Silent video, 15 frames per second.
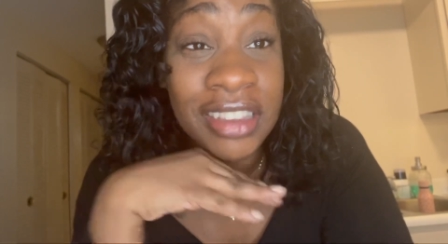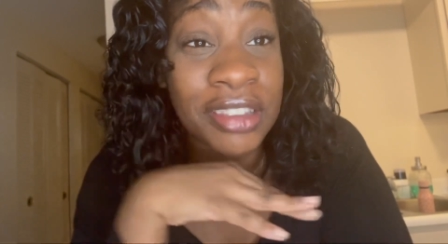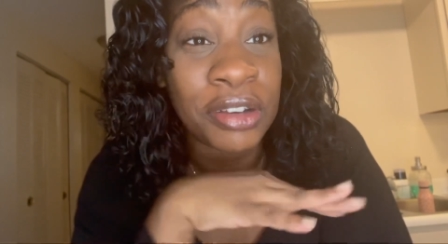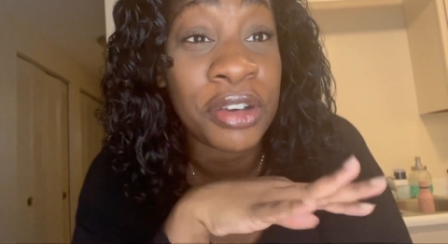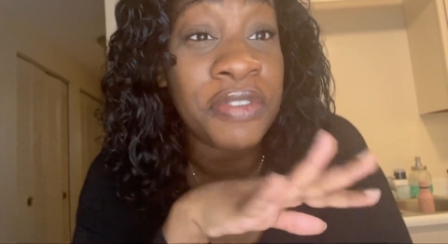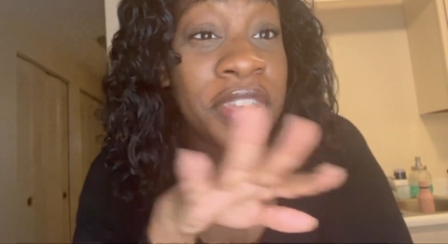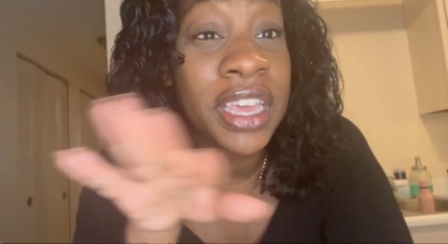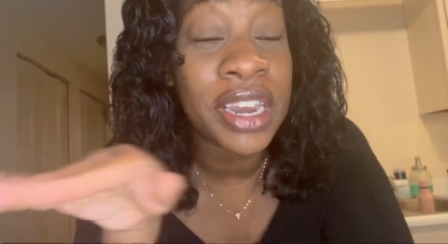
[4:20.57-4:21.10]
So
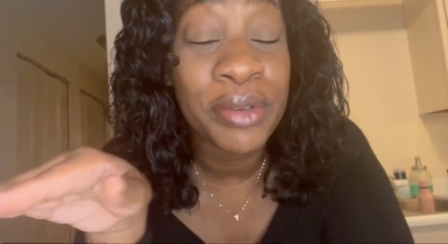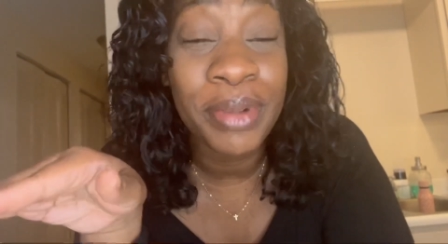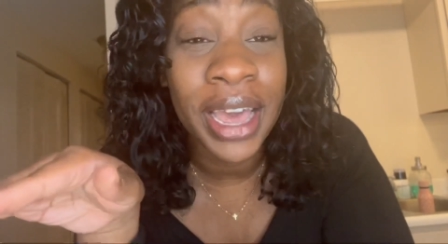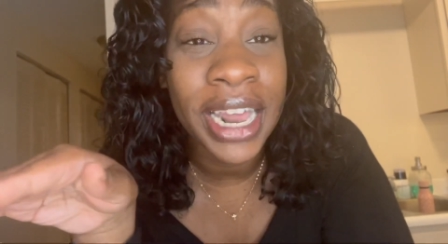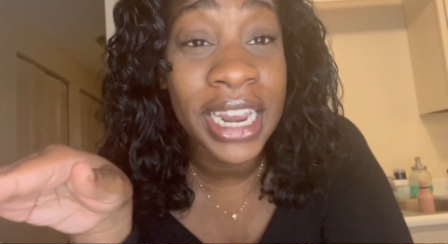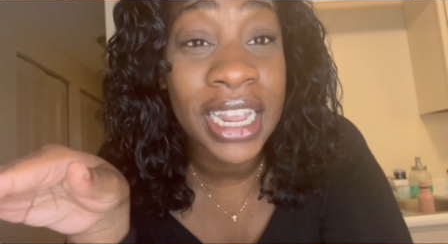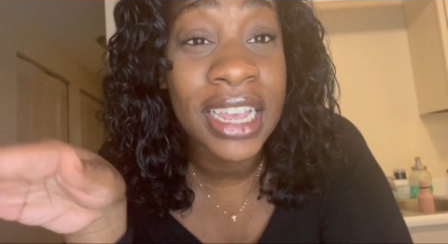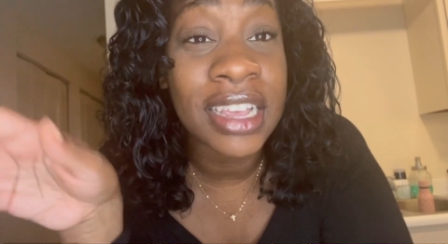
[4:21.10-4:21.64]
if
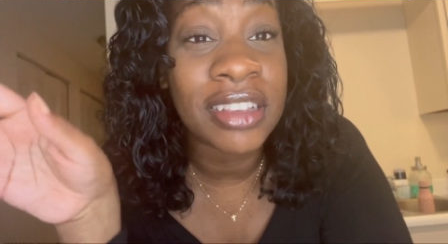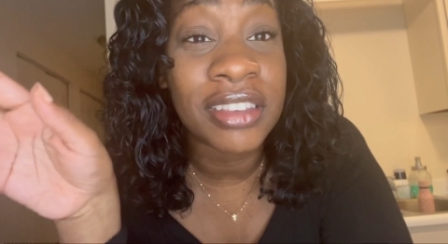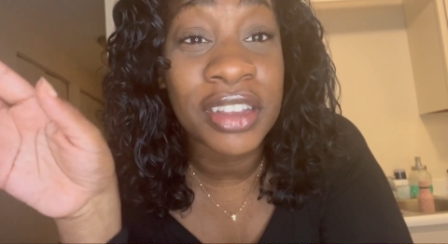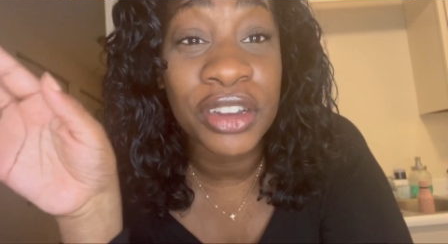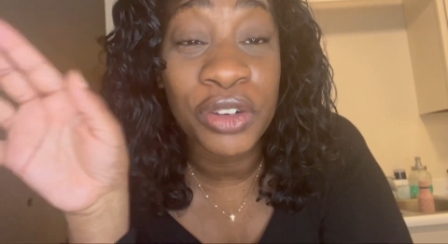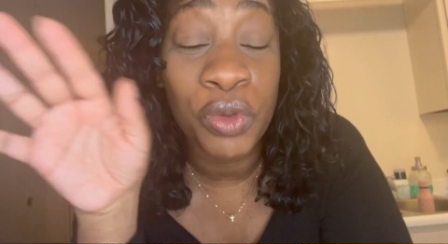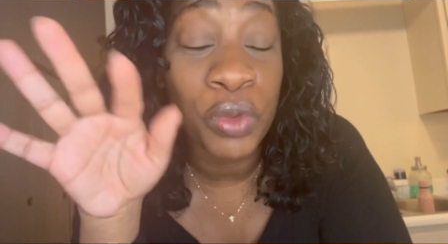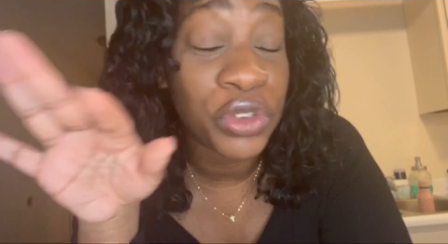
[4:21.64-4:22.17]
anybody is
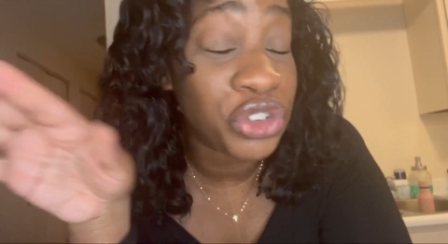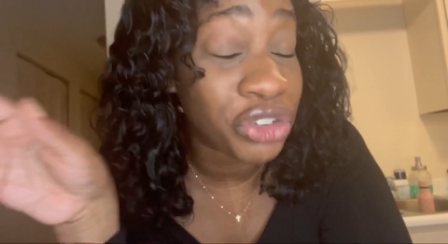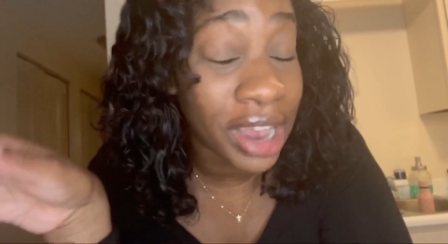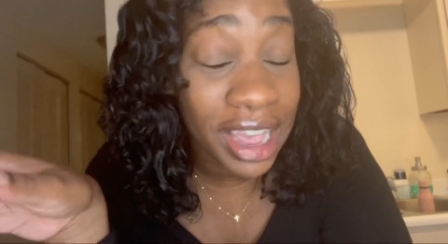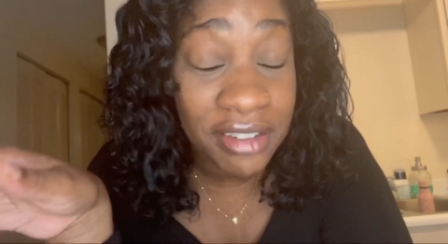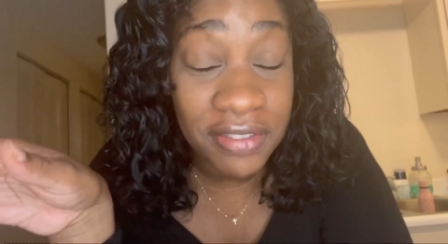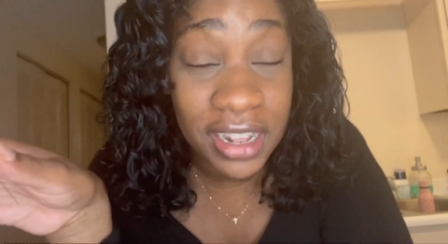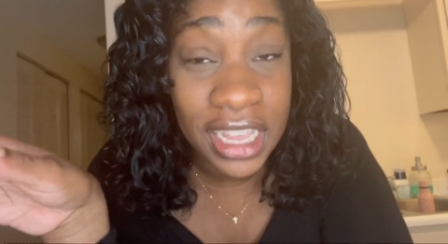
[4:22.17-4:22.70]

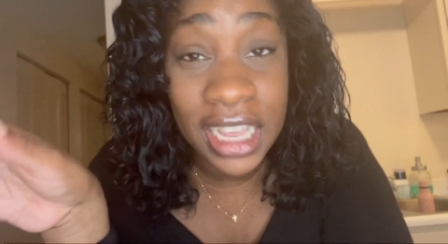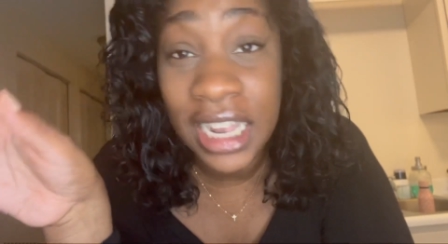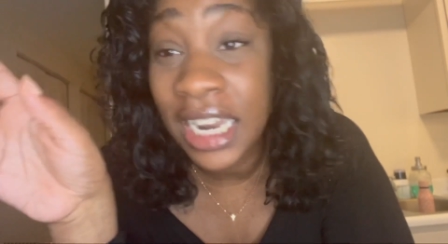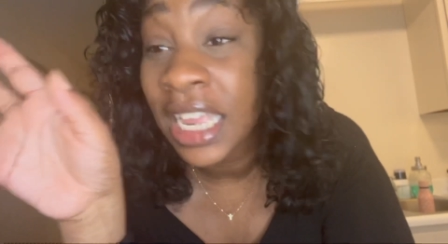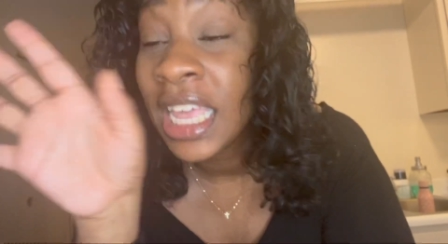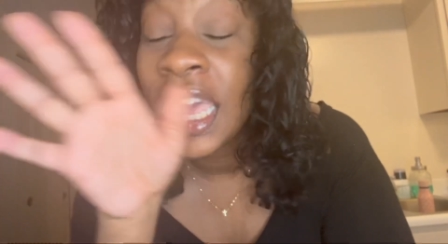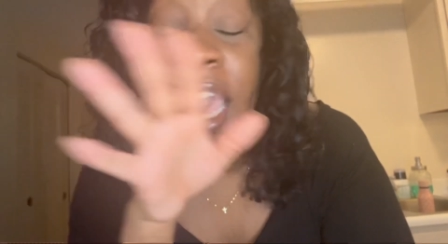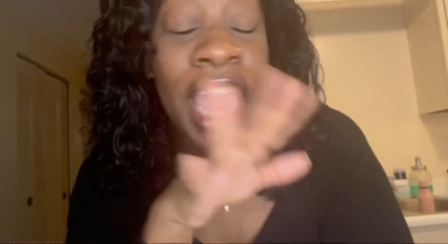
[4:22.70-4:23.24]

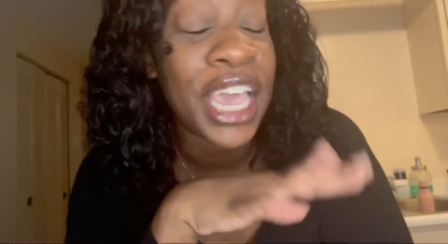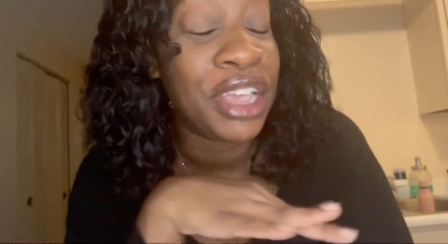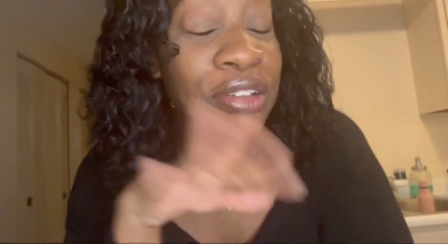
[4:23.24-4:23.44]
traveling and